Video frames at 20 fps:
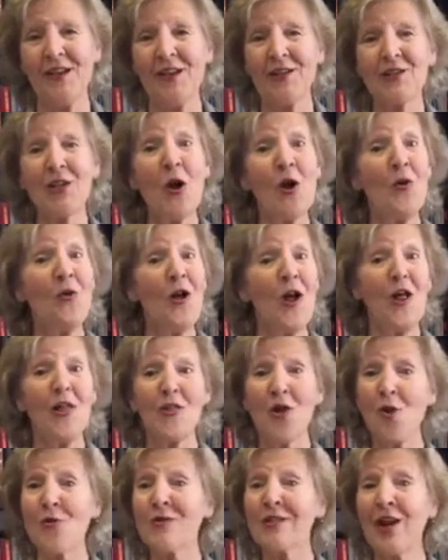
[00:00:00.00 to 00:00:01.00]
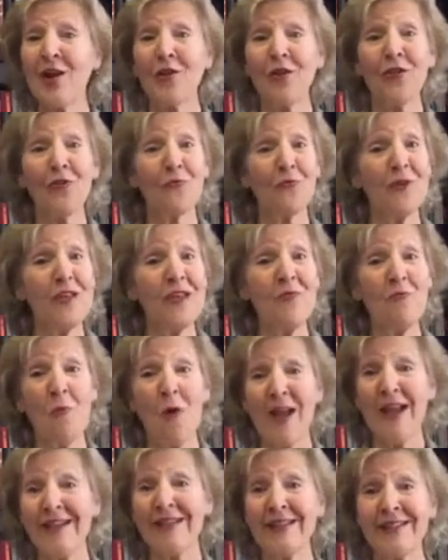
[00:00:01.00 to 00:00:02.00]
So those are three
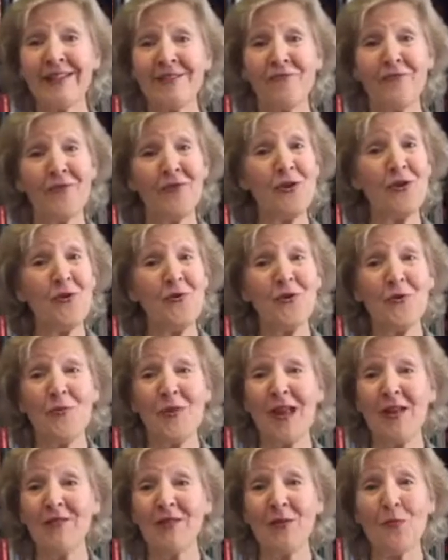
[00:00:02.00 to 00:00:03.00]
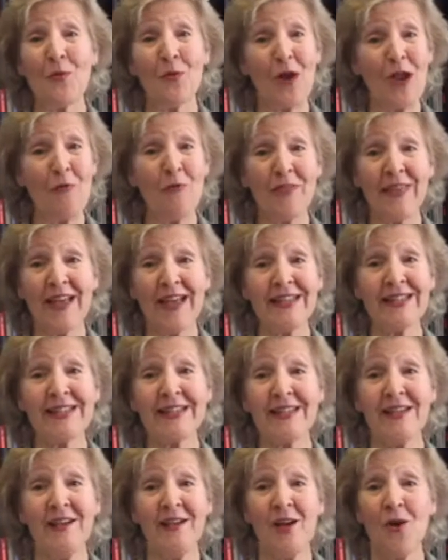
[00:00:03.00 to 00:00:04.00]
ways for you to be able to pray with
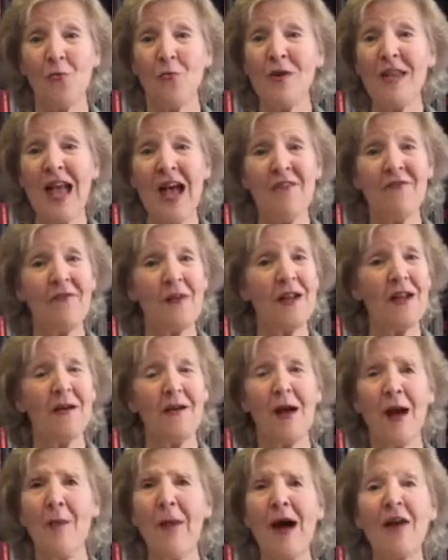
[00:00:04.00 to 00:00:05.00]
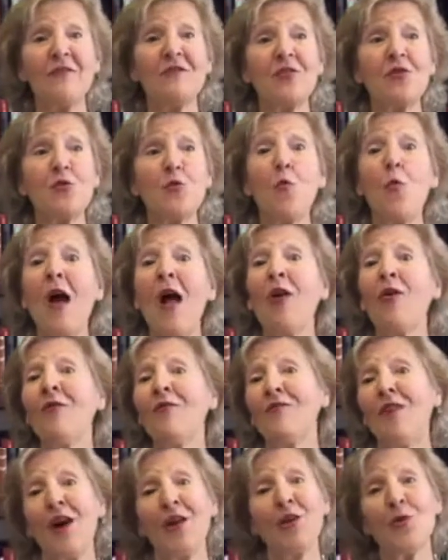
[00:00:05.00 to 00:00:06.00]
us. We have about
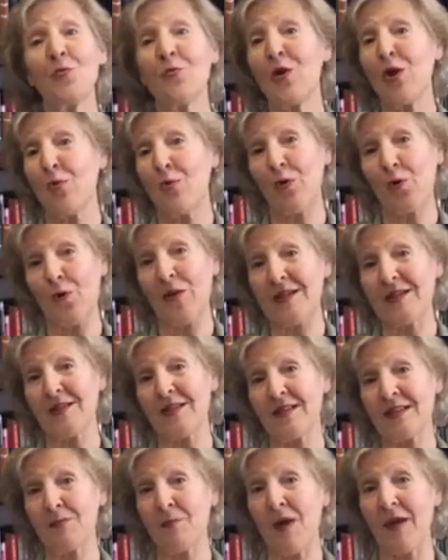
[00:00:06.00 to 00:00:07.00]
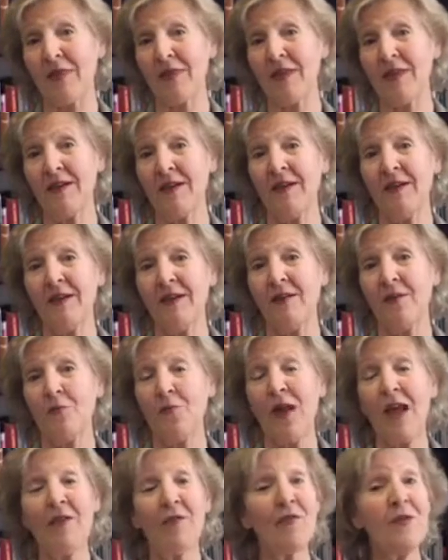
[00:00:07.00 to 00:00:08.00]
12 other prayer requests this month.
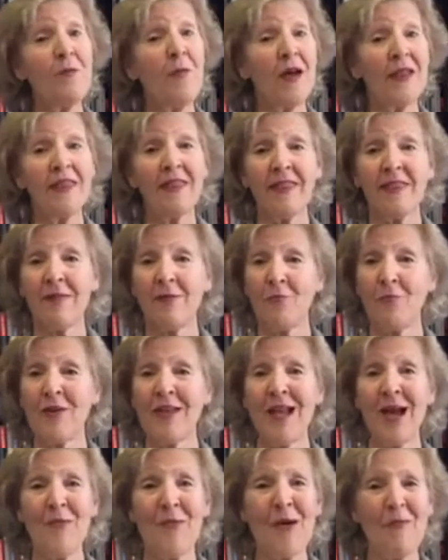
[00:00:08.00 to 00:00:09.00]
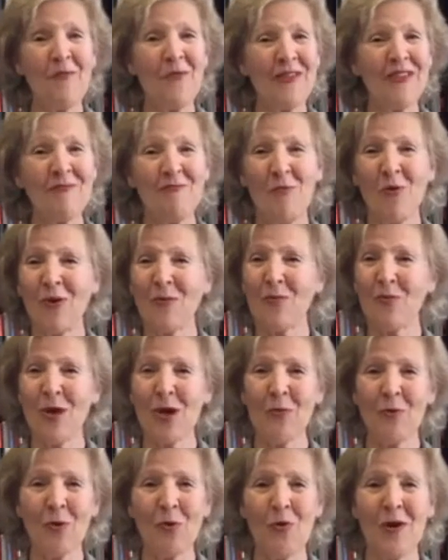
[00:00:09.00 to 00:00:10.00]
Every month, we come up with more
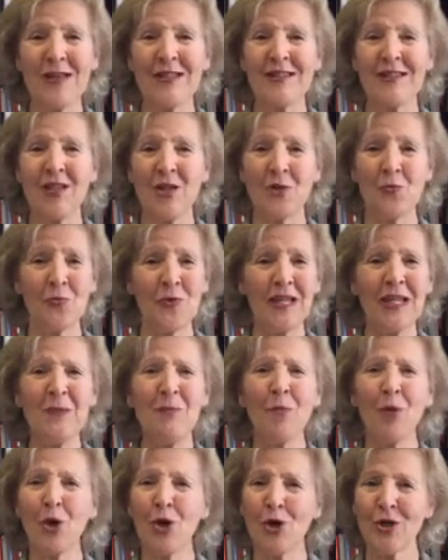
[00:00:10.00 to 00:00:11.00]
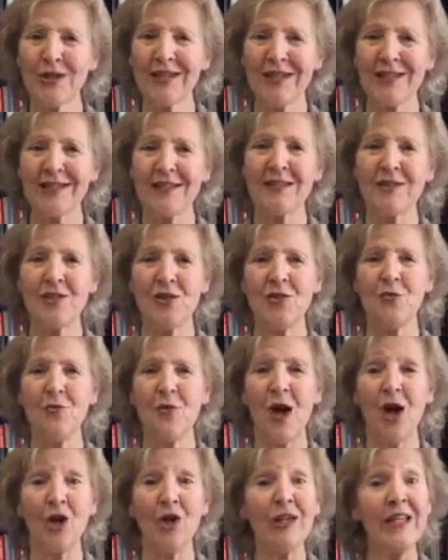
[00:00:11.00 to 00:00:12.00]
prayer requests that are really pertinent
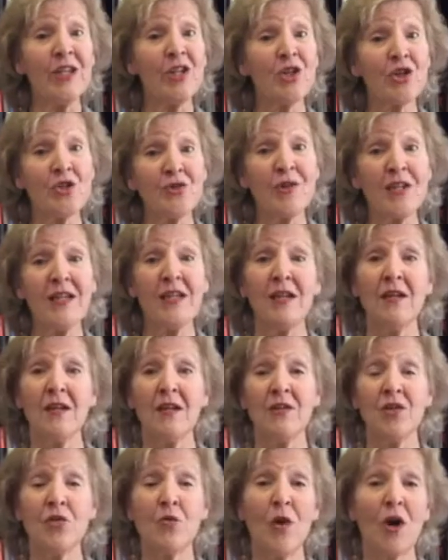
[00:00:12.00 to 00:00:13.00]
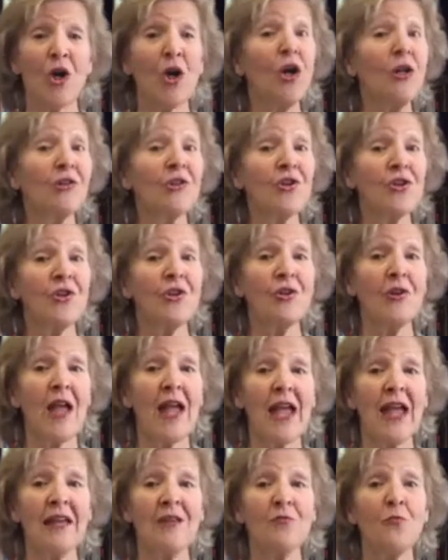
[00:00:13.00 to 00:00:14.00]
to our industry, to our culture,
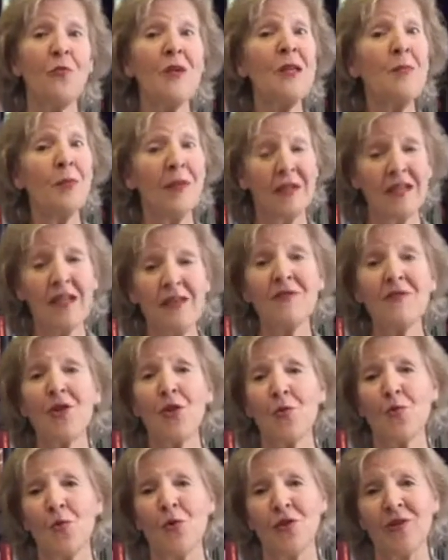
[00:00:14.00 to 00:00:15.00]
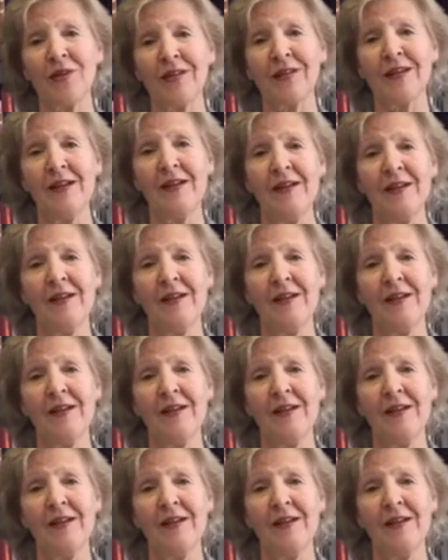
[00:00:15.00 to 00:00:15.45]
and we believe to the world.